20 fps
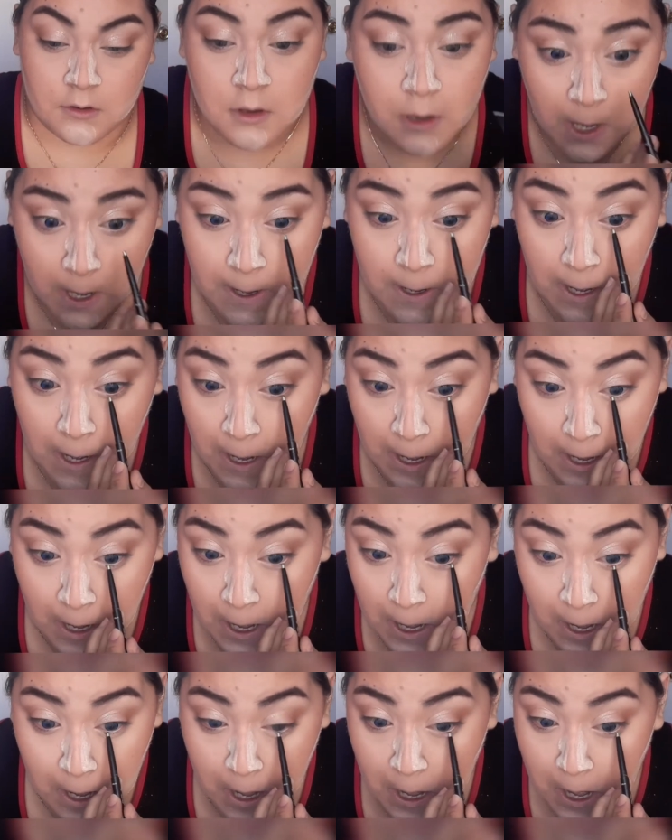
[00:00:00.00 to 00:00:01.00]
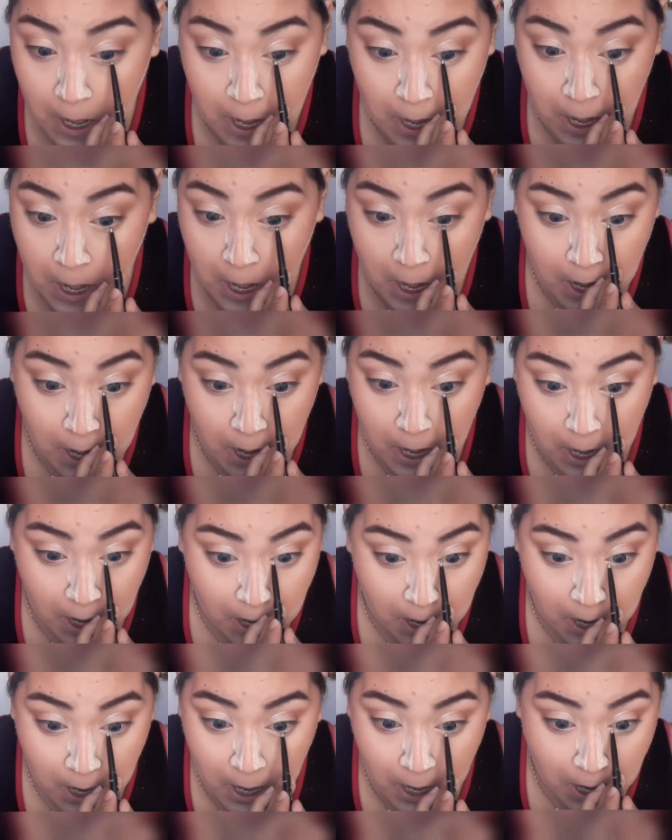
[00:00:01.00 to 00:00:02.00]
corners and not
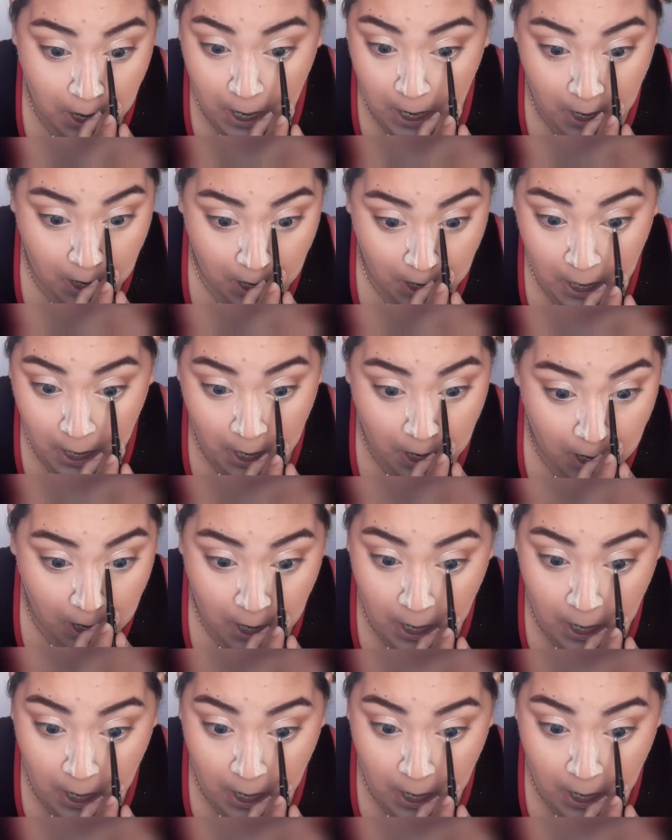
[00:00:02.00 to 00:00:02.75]
bringing it in at all.